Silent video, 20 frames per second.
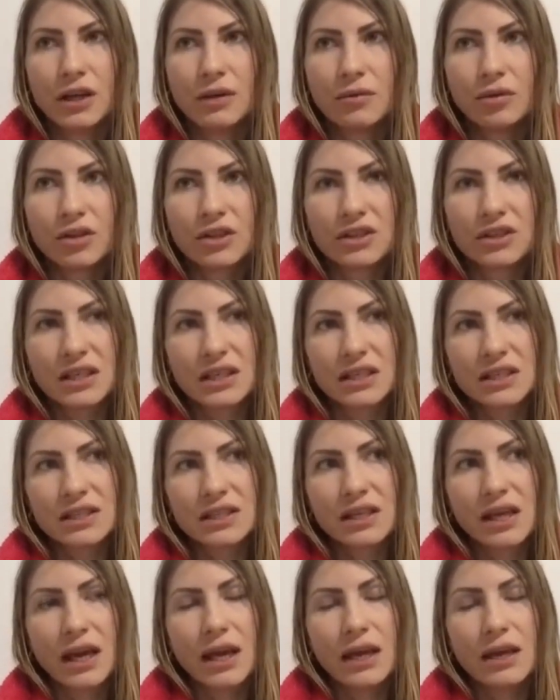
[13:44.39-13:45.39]
Because let's
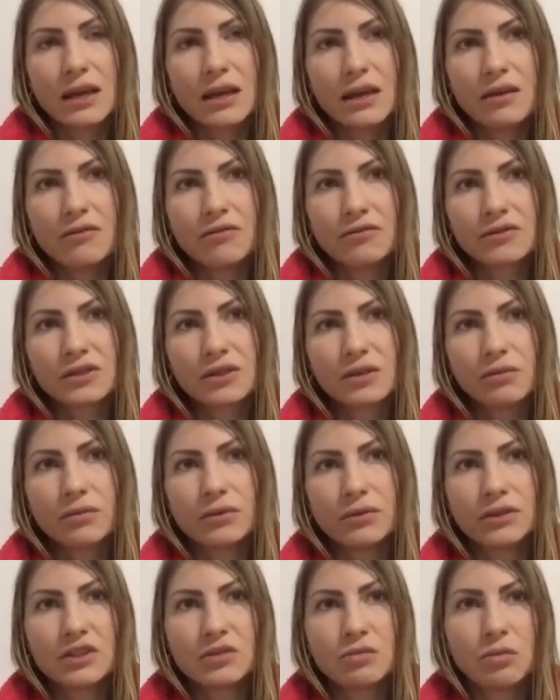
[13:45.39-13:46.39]
say if
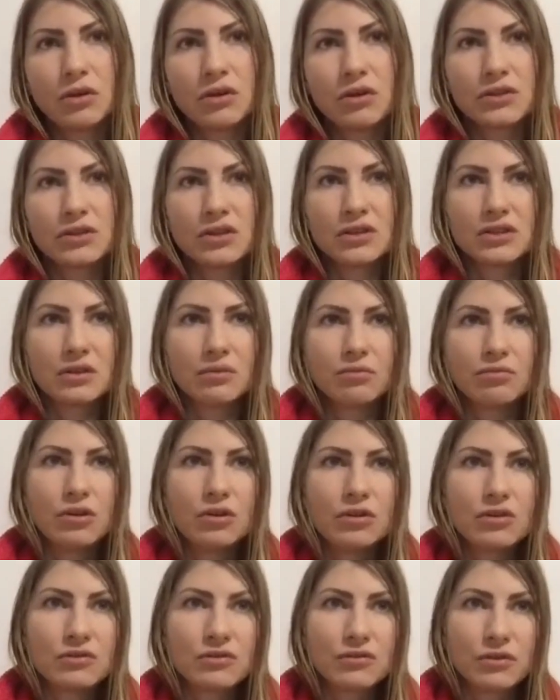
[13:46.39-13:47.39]
someone experiences
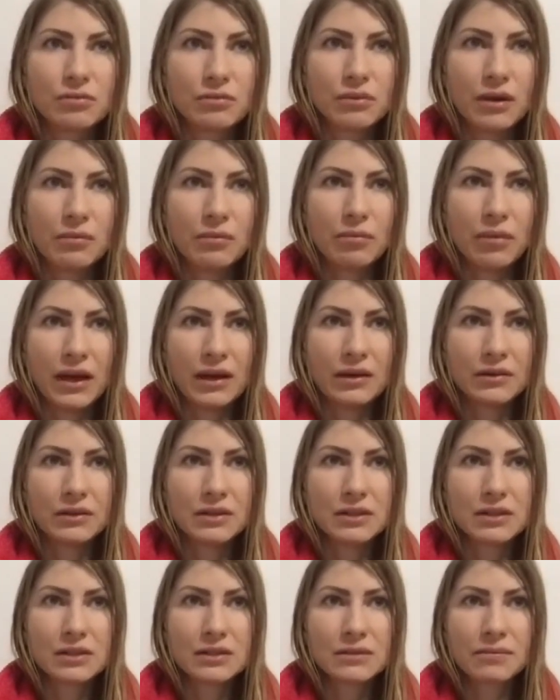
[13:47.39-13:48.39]
abuse from their
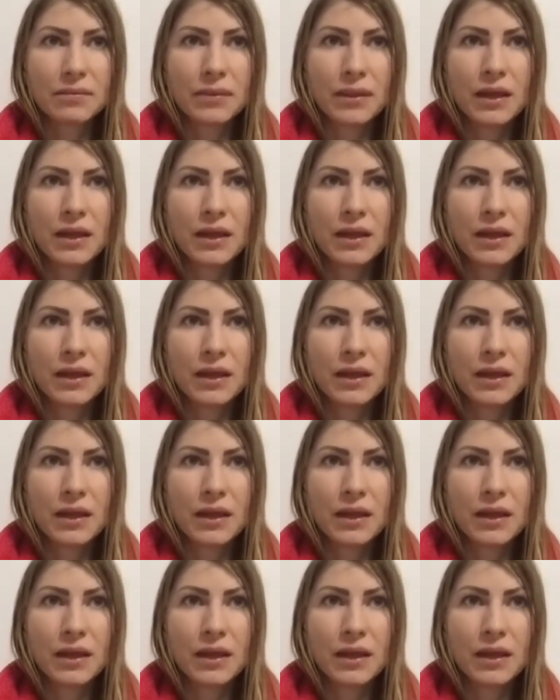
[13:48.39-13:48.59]
parents,